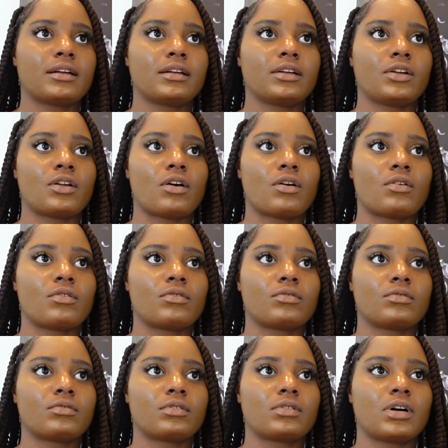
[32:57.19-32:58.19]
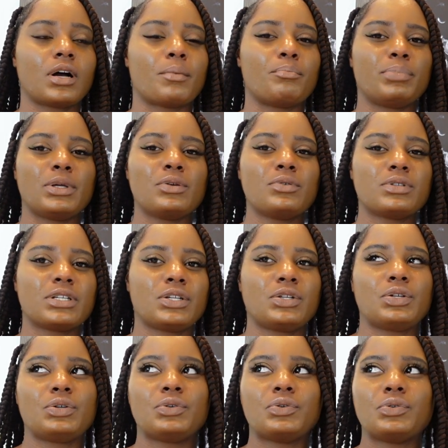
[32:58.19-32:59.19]
you know, abusing
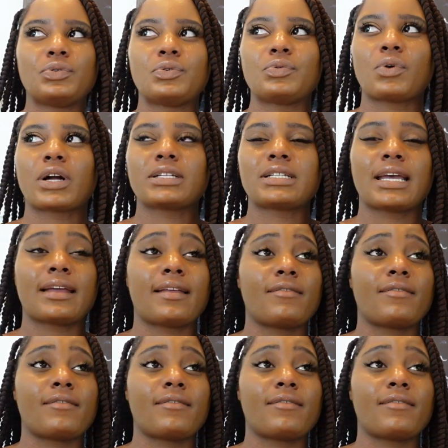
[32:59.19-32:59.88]
you or taking